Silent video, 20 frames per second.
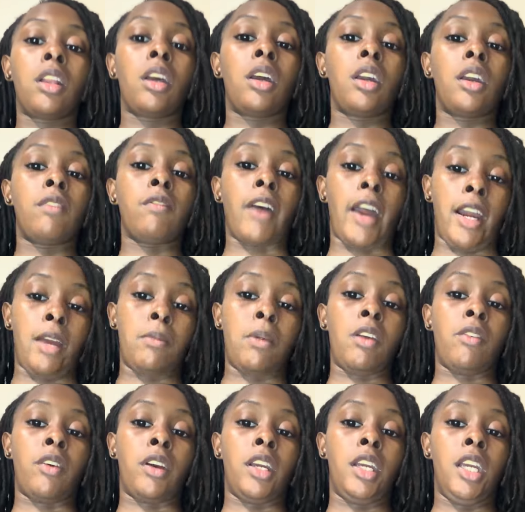
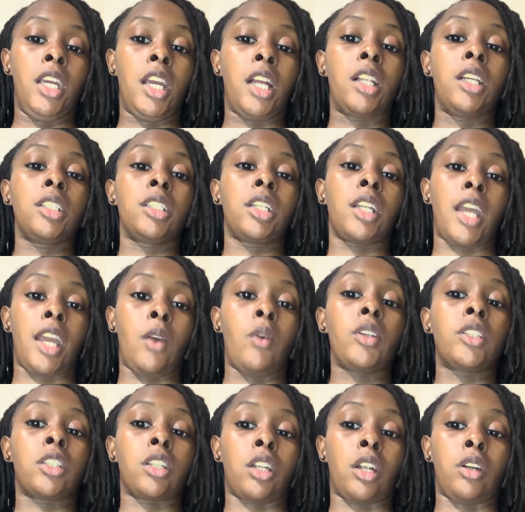environment for English
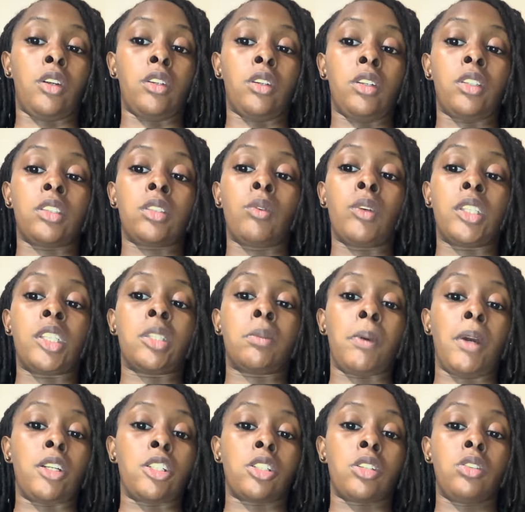language learners with
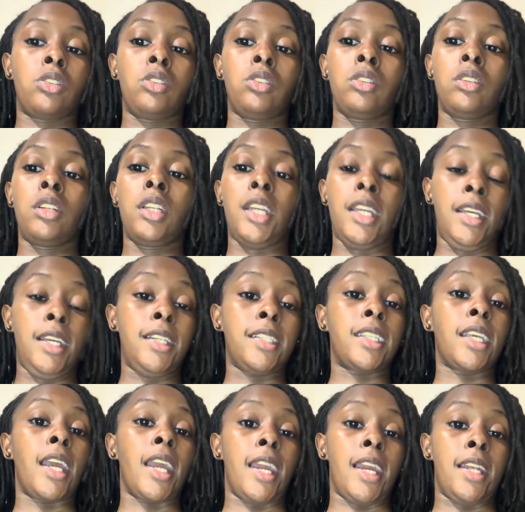special needs
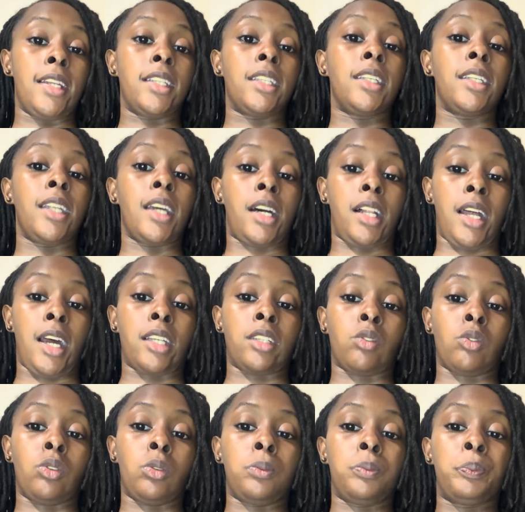in the
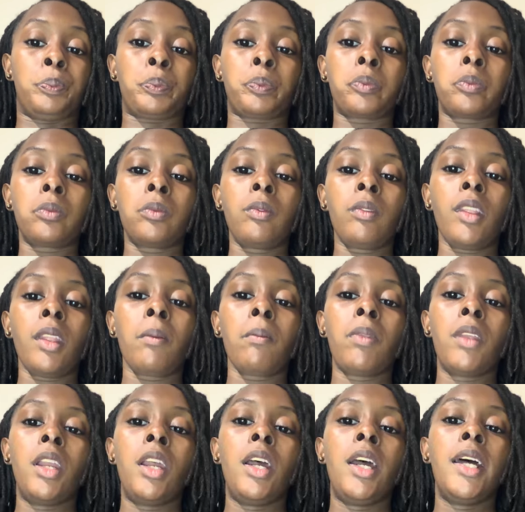classroom.
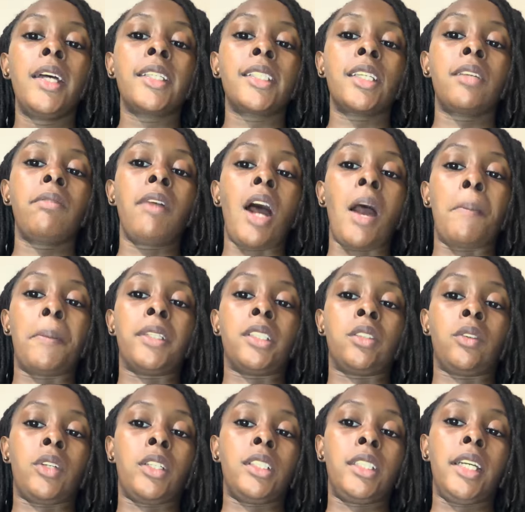Some
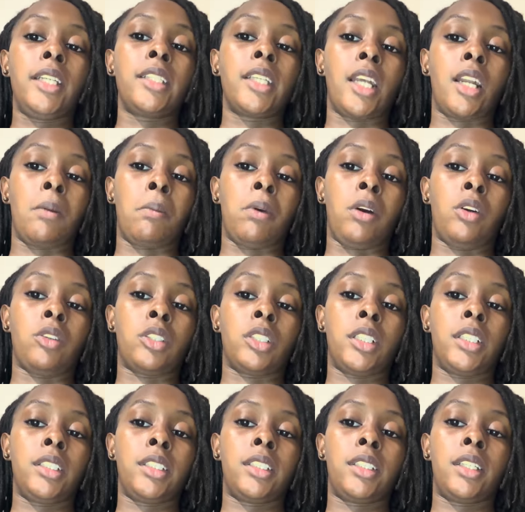opportunities and
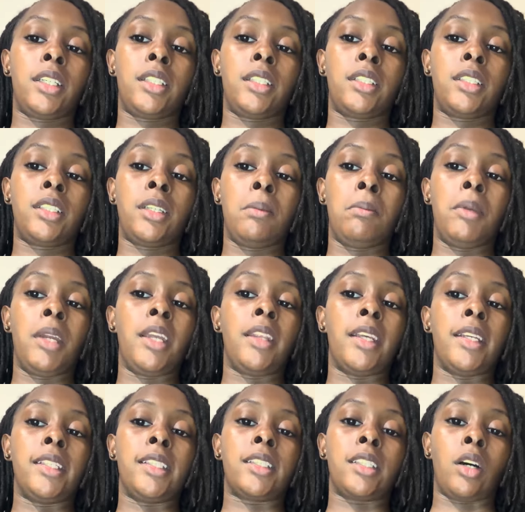approaches to meet
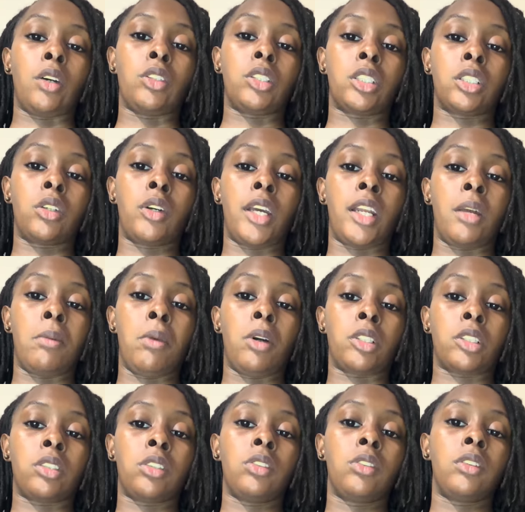the social and
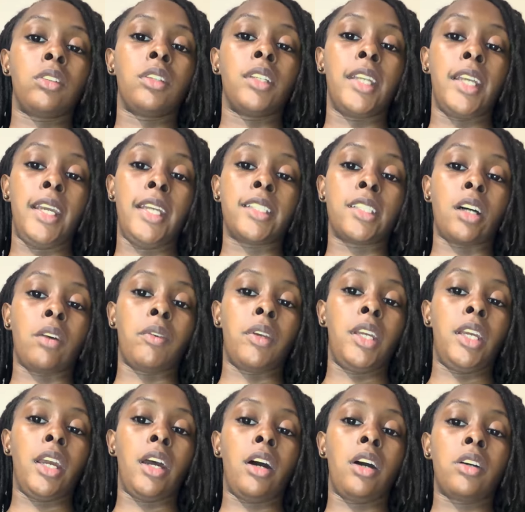emotional needs of
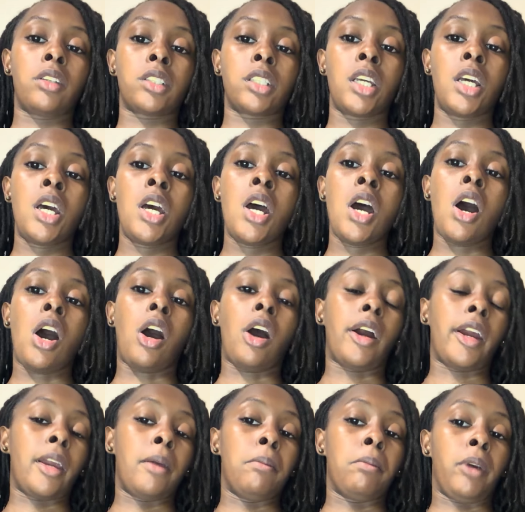ELs
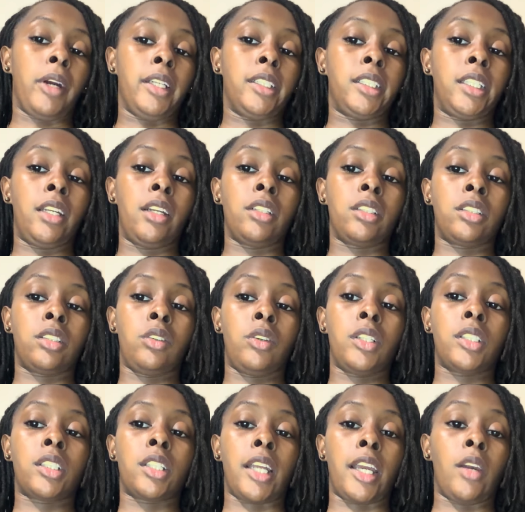are embracing the
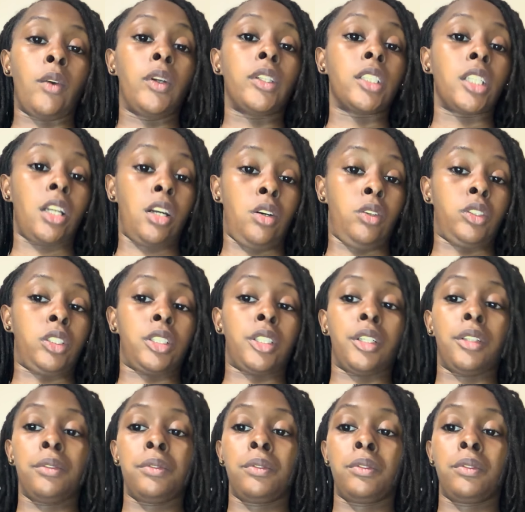student's language and culture,